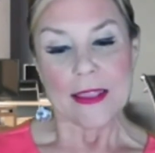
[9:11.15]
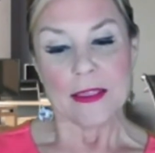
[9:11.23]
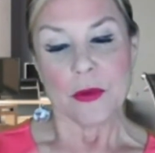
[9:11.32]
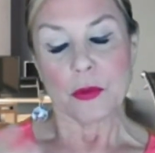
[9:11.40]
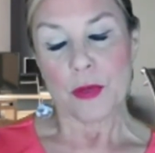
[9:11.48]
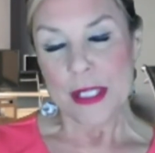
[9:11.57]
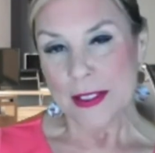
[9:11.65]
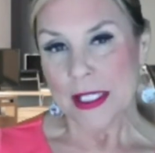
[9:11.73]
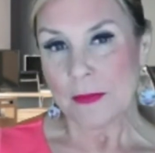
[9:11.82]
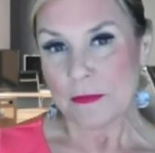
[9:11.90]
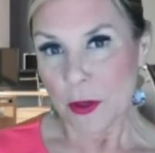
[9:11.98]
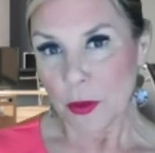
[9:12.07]
The
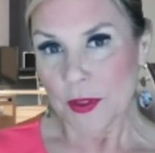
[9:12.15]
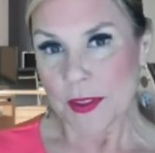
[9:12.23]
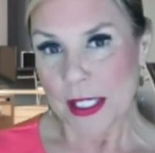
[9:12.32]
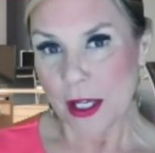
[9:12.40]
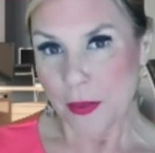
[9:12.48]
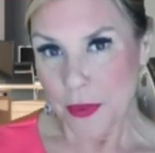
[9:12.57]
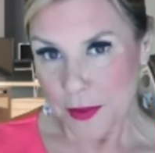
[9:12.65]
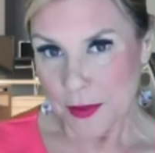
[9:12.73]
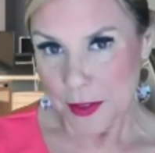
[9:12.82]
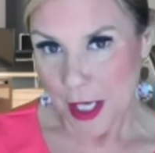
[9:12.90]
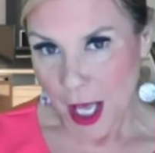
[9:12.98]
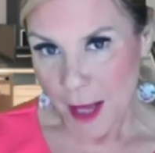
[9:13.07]
reason I'm focusing on
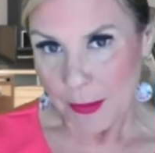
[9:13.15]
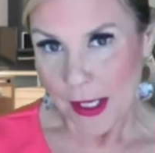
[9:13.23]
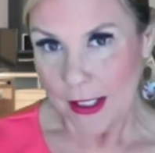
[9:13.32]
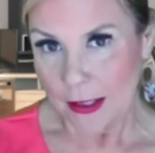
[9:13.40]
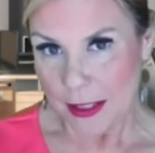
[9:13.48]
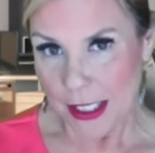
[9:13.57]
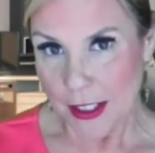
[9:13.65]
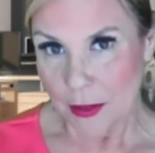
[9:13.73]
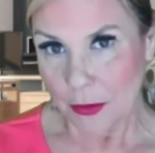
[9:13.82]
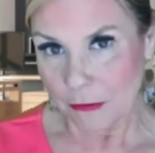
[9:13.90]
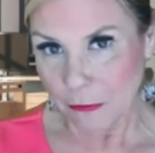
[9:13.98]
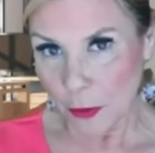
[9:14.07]
this topic, I'll tell
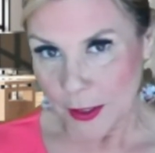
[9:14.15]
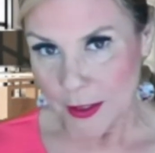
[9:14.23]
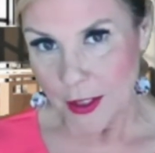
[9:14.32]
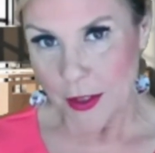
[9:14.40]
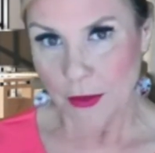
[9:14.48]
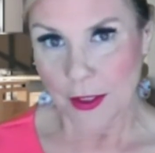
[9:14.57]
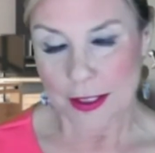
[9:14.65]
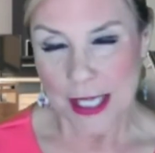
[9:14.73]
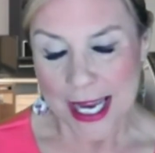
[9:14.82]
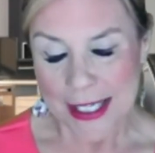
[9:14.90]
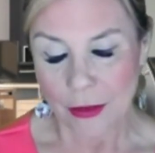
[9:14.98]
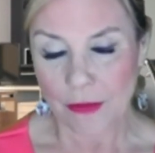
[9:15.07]
you before I tell you the
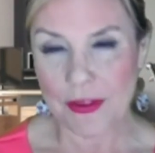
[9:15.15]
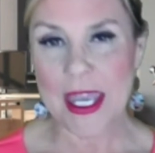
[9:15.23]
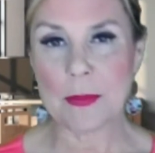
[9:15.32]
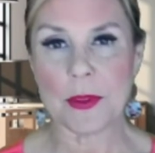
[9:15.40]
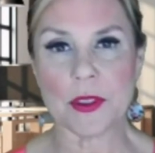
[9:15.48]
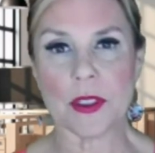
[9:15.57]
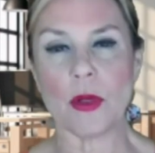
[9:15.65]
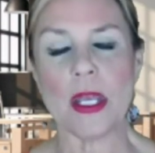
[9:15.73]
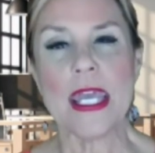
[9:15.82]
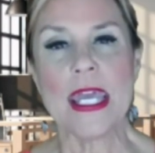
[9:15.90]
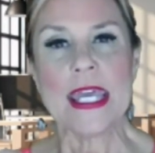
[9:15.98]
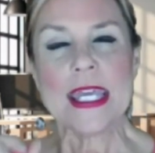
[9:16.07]
title of the episode,